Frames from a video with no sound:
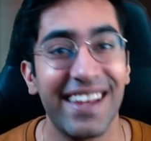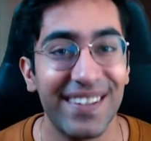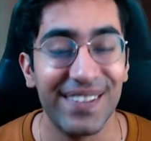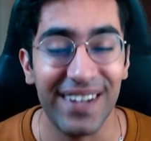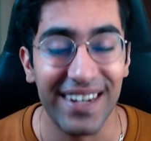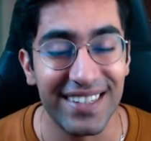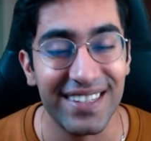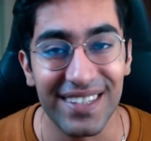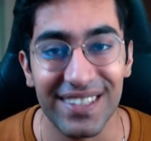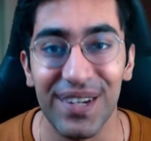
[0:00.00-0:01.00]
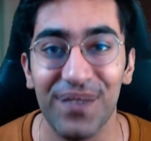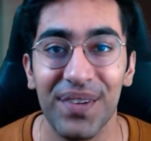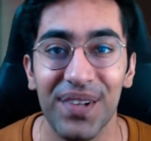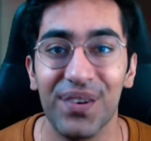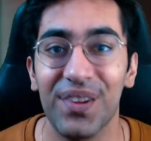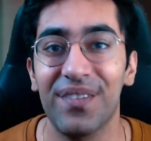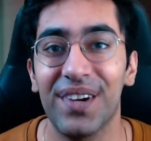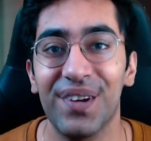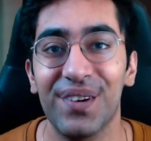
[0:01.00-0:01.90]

So let's just jump into the video.